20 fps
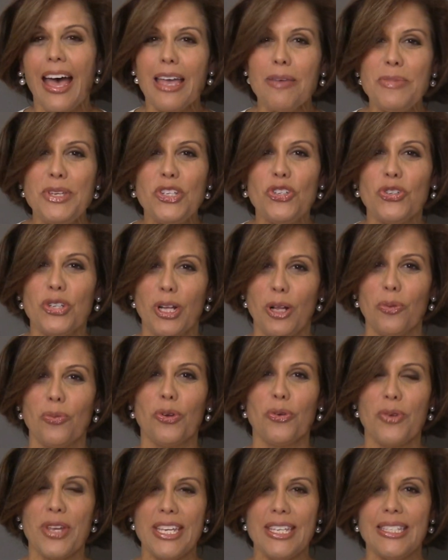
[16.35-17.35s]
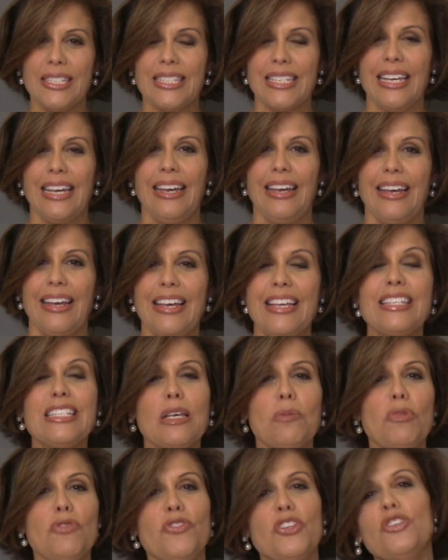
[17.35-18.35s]
I'm Michele Ruiz.
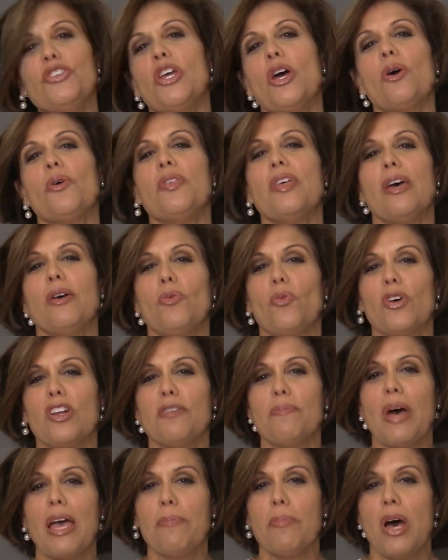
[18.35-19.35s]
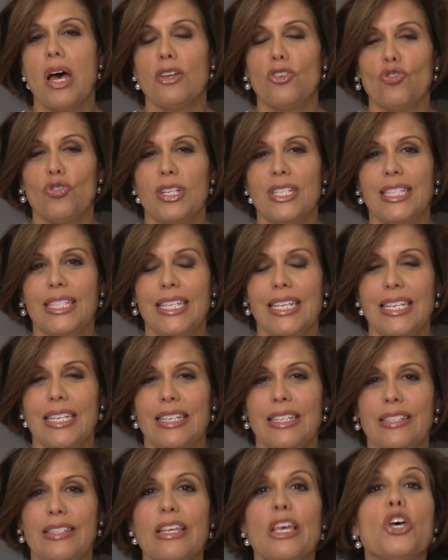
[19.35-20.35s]
Some of you know that one of my mantras
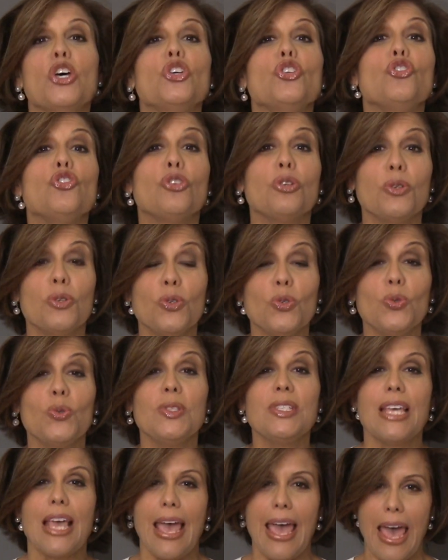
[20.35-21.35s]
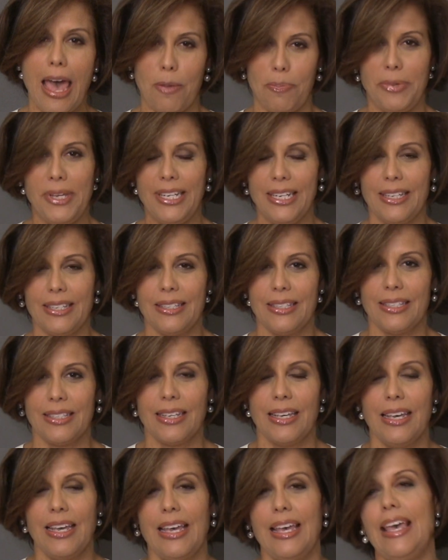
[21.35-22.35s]
is choose
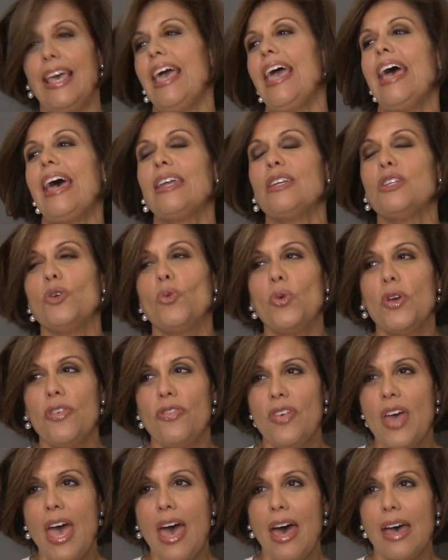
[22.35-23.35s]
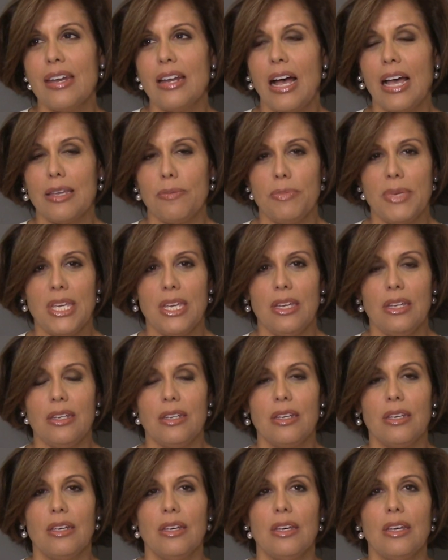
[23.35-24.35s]
happiness. And with that, I
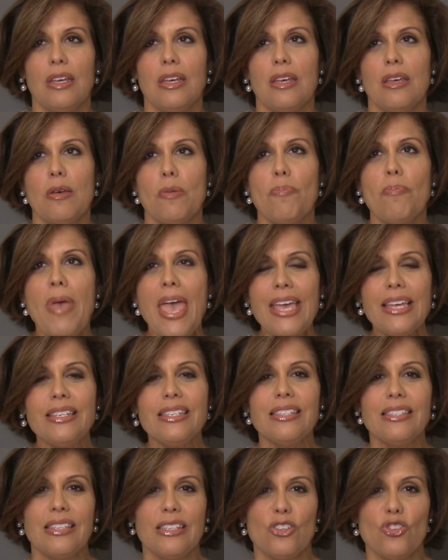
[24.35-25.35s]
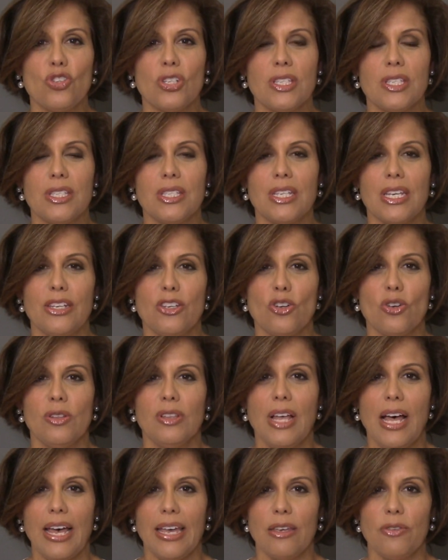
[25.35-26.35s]
mean, make decisions in your
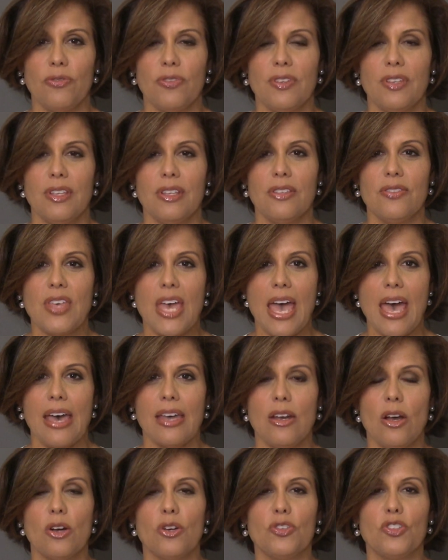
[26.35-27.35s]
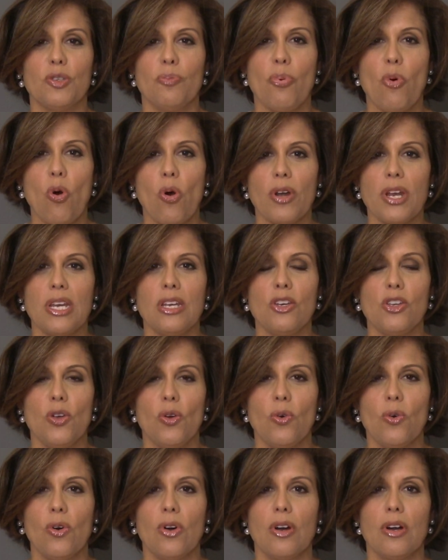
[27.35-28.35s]
life that are supporting
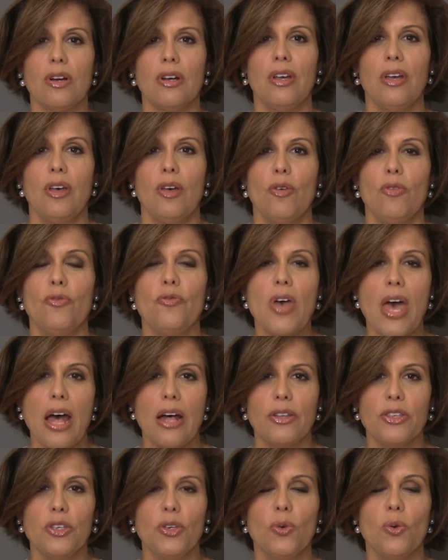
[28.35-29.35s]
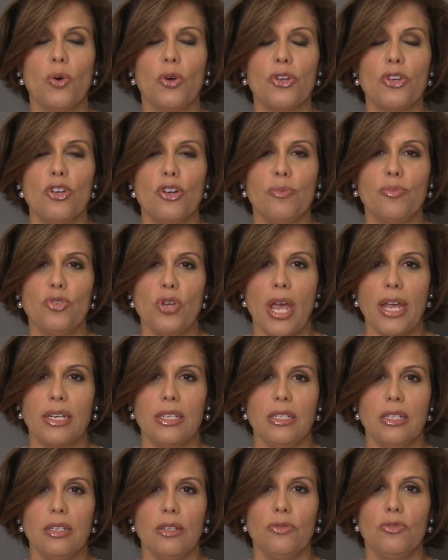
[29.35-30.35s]
your value or your
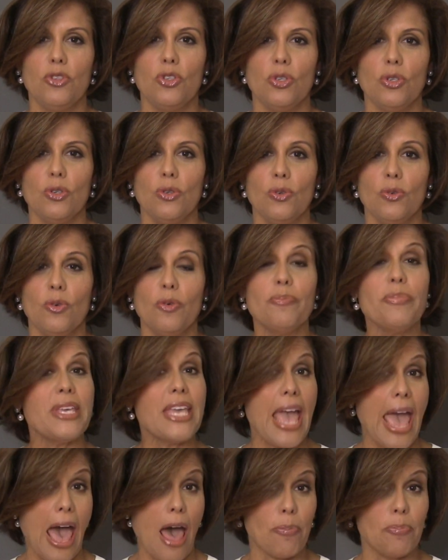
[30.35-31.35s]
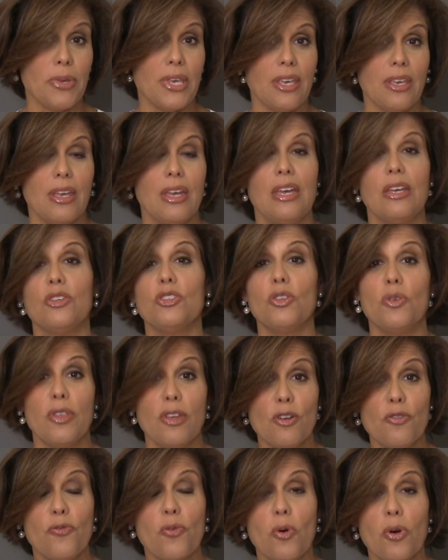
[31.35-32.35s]
objective to be happy. So
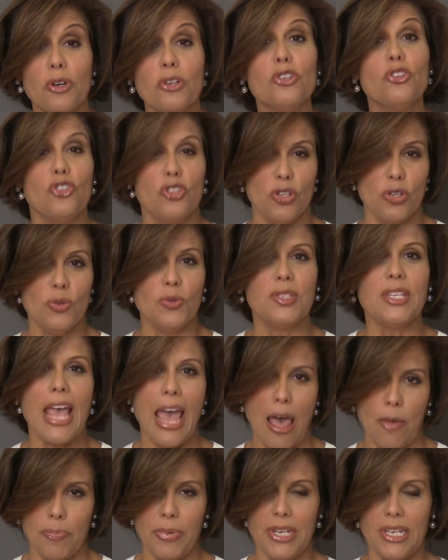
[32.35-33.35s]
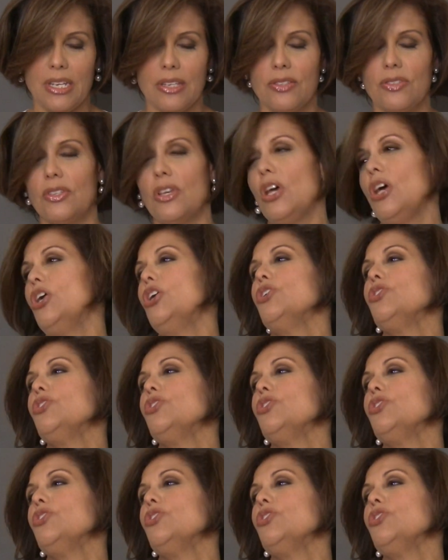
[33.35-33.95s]
therefore, choose happiness.